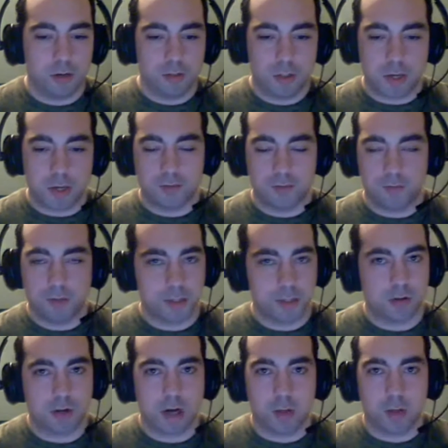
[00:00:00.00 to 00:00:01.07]
who have a physical
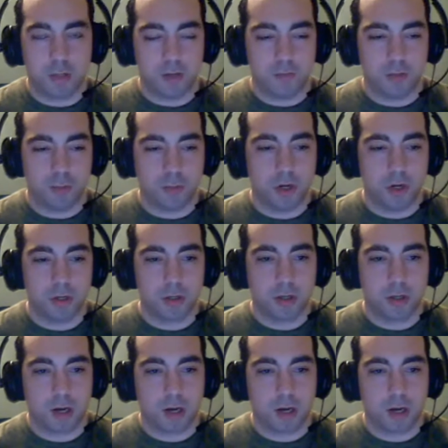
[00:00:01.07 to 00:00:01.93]
copy of the book.